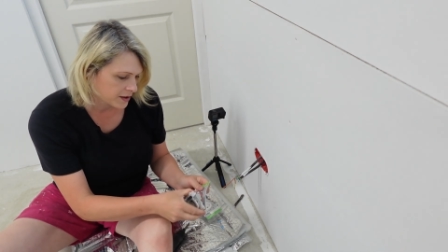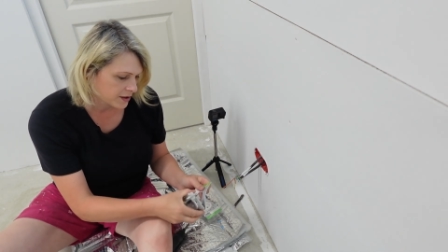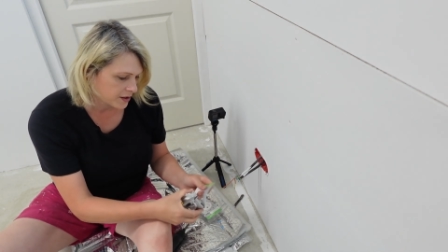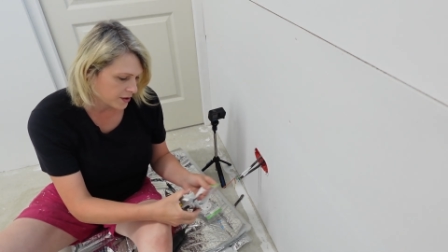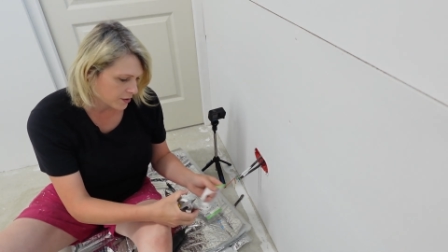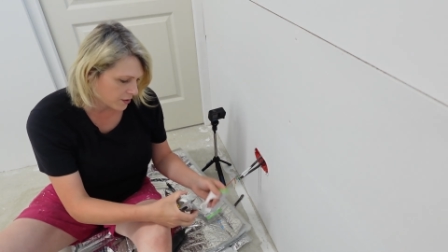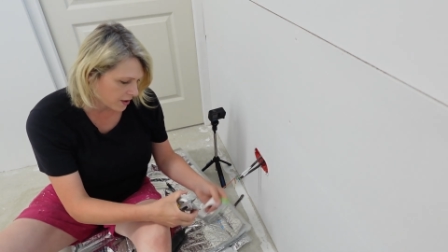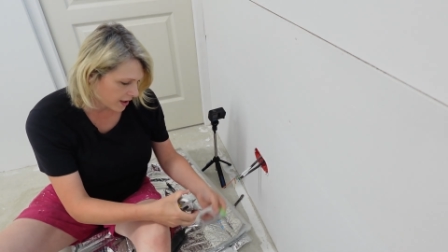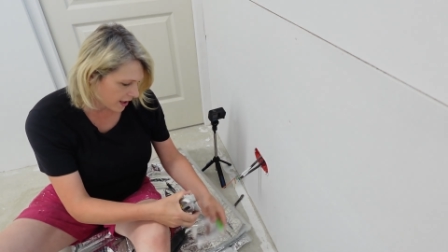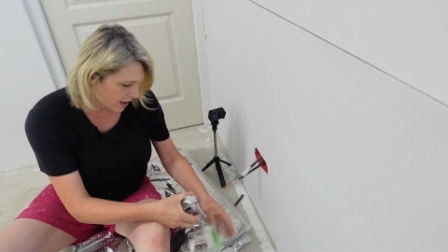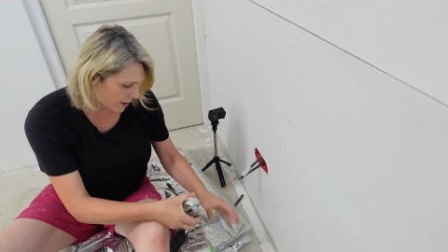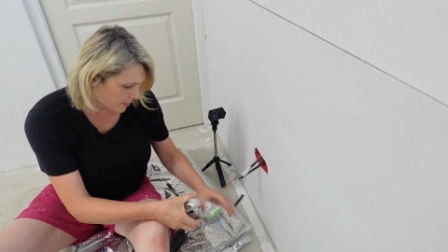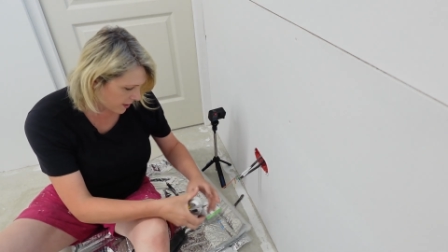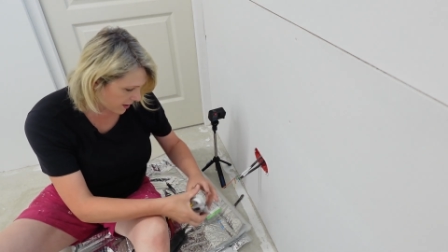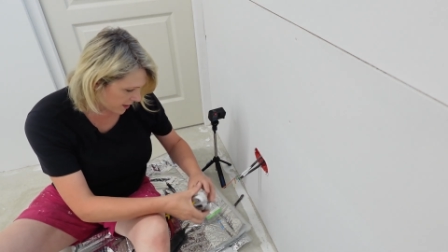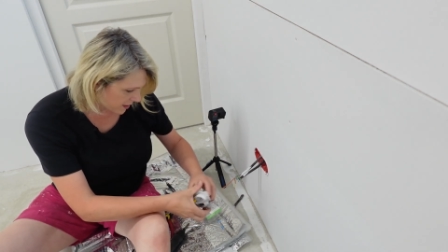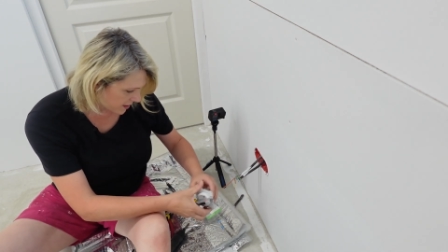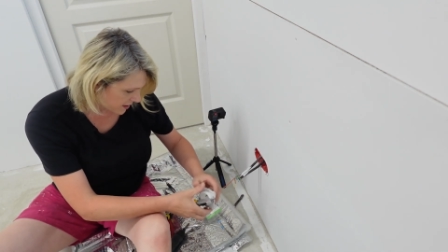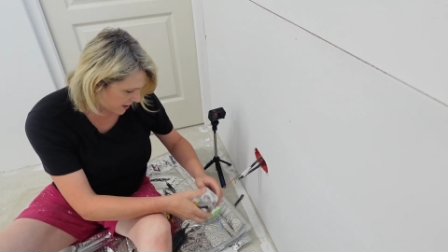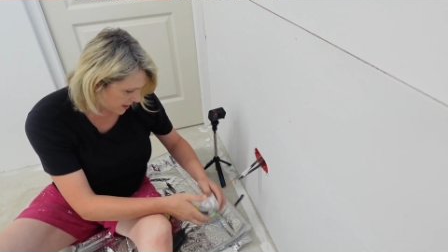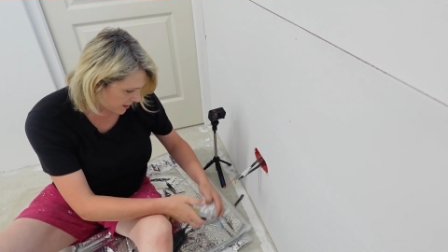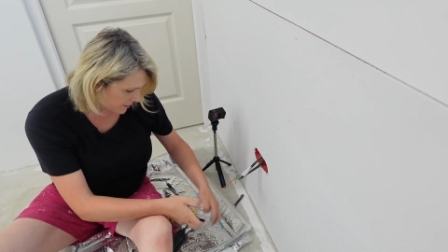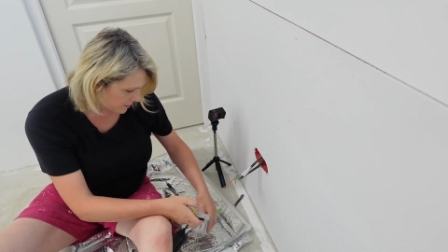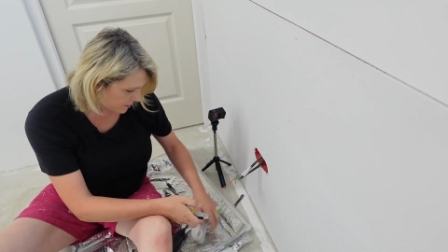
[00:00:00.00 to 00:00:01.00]
UK
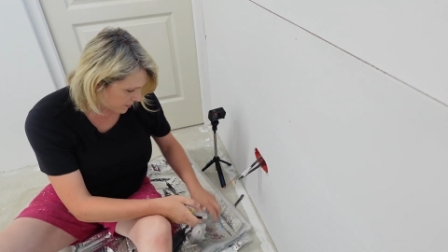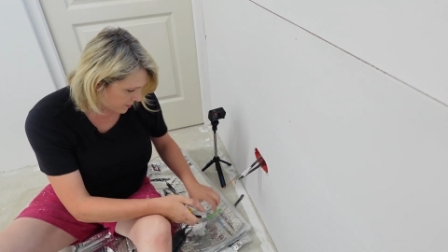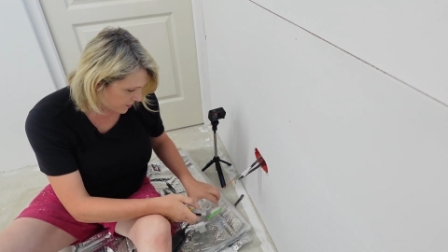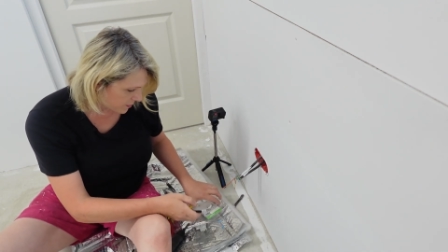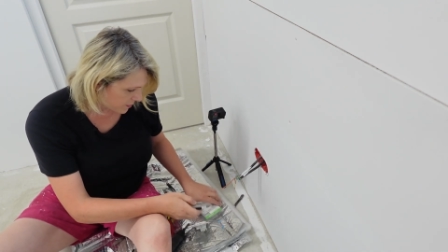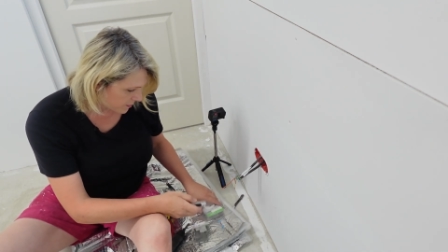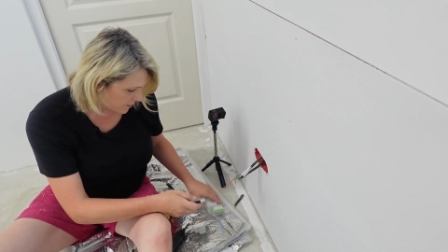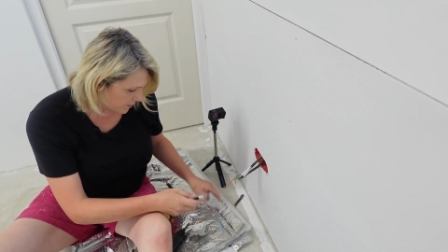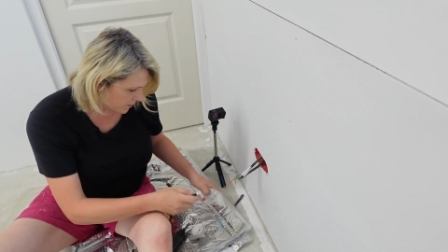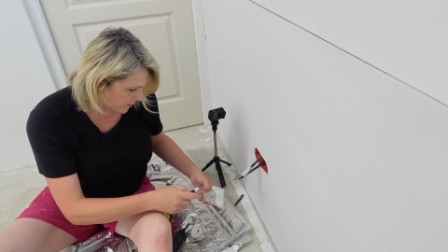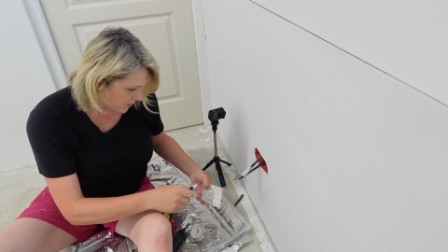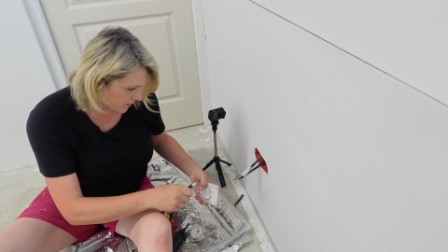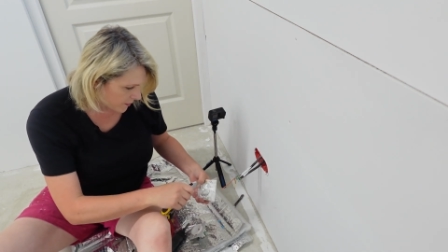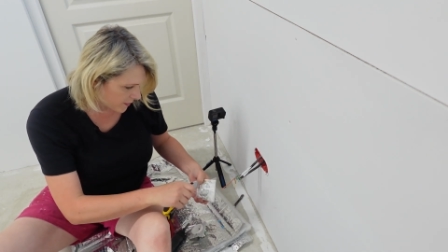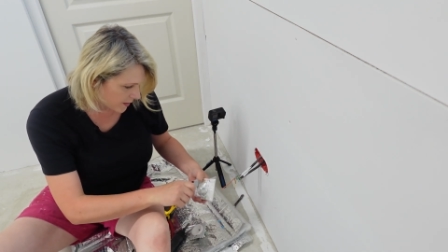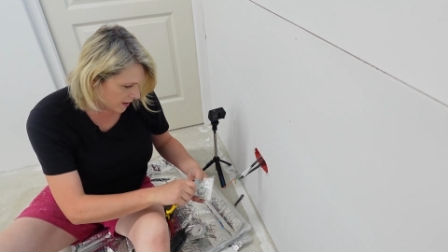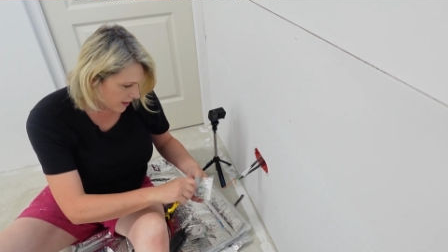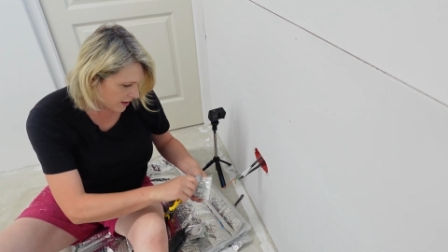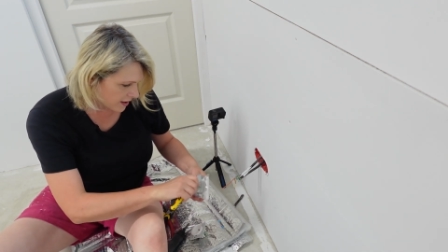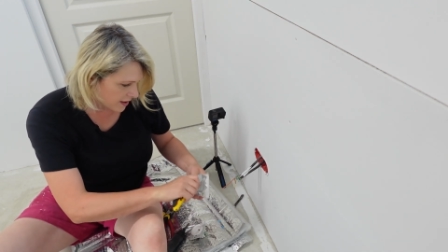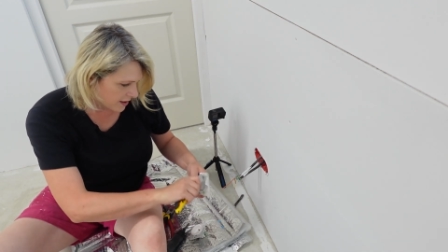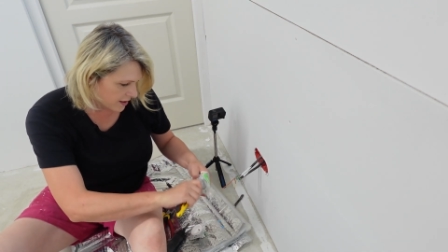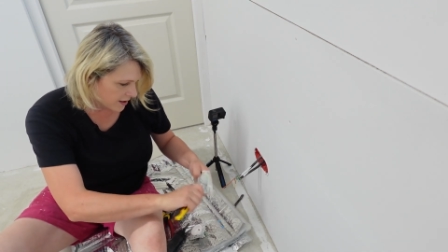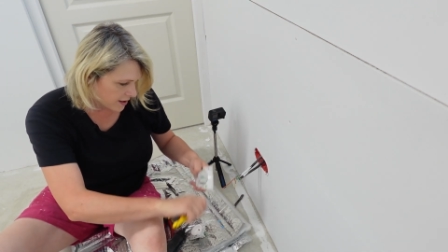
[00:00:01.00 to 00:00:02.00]
plugs in
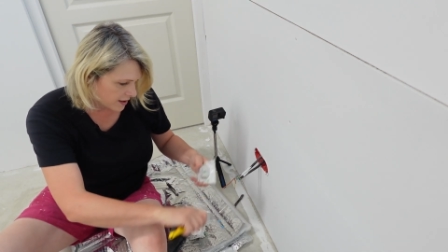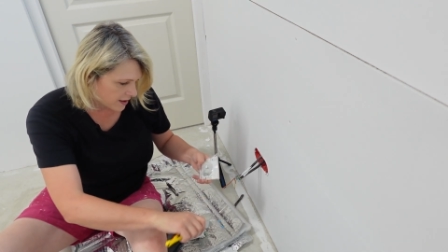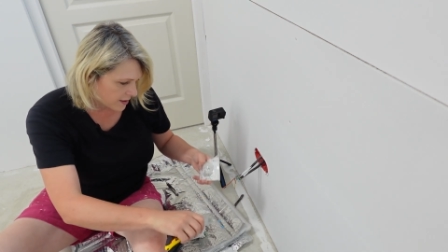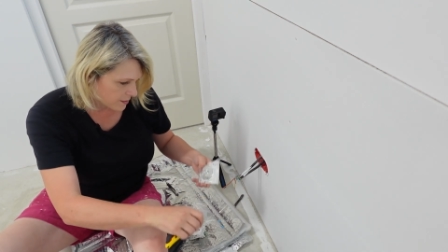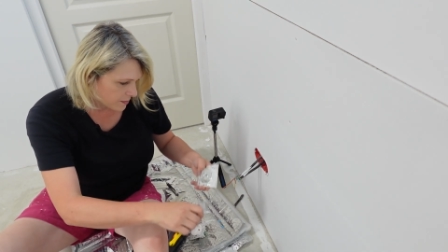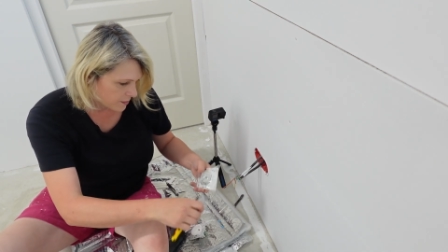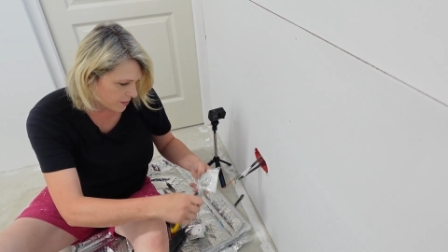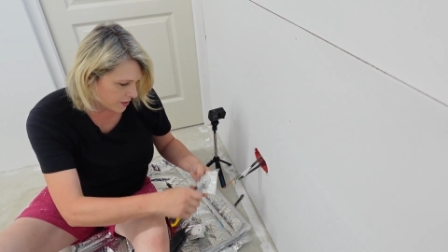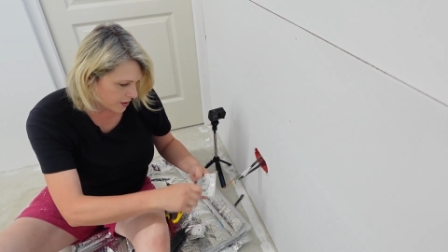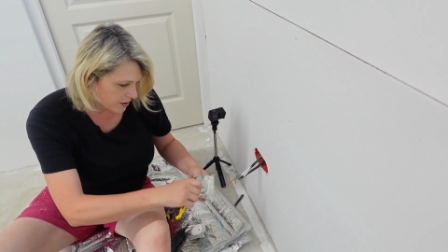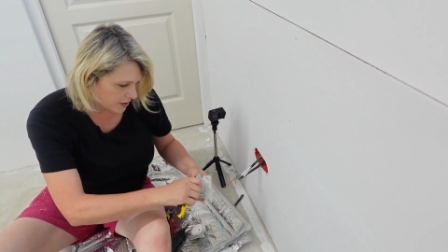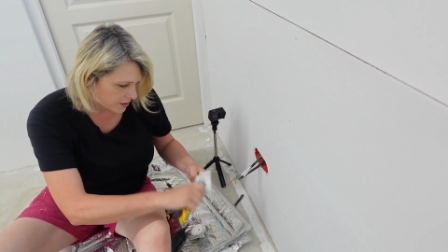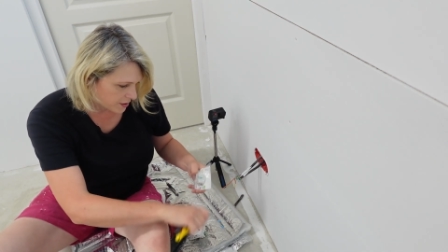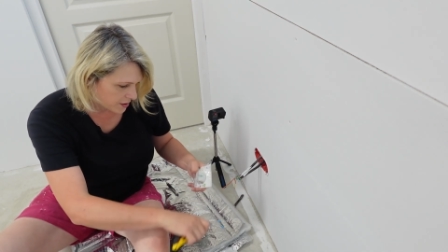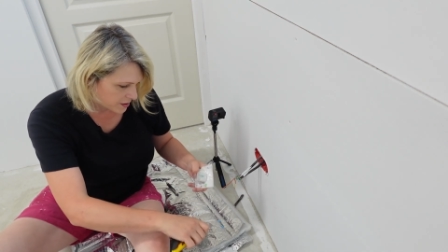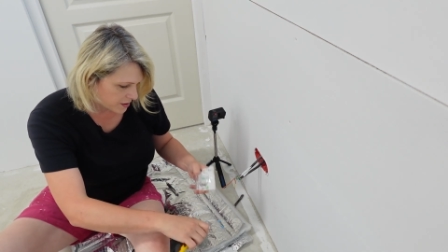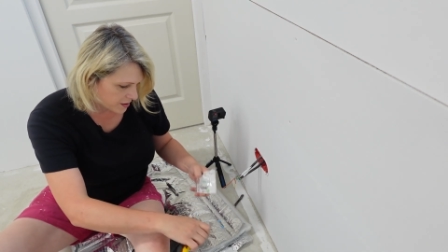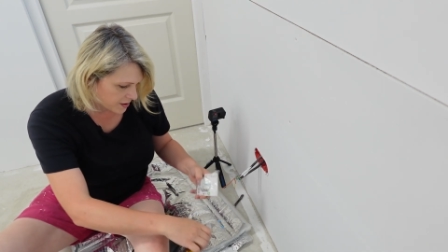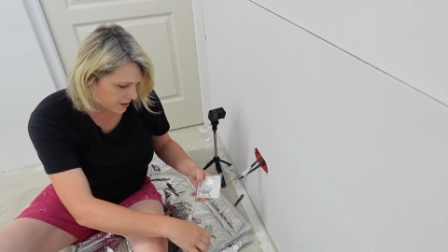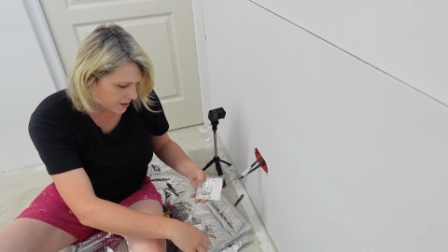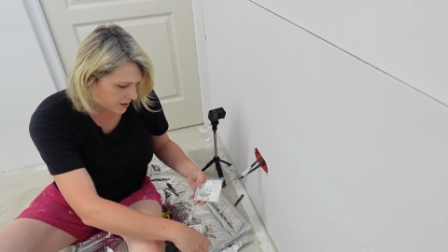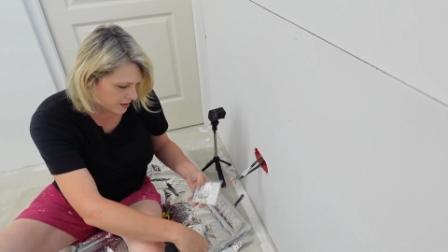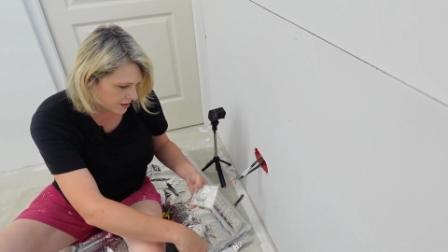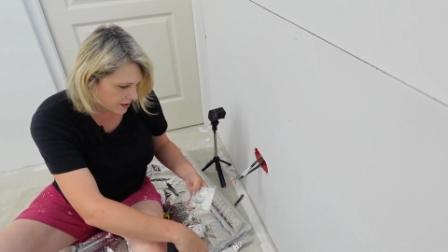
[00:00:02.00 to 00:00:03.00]

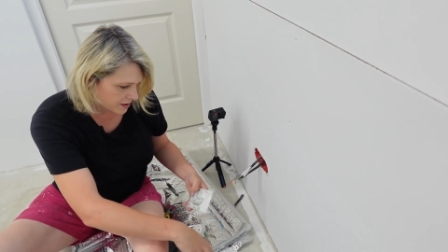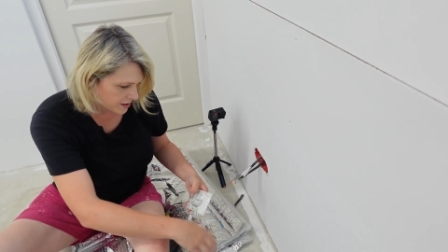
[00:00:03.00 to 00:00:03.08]
because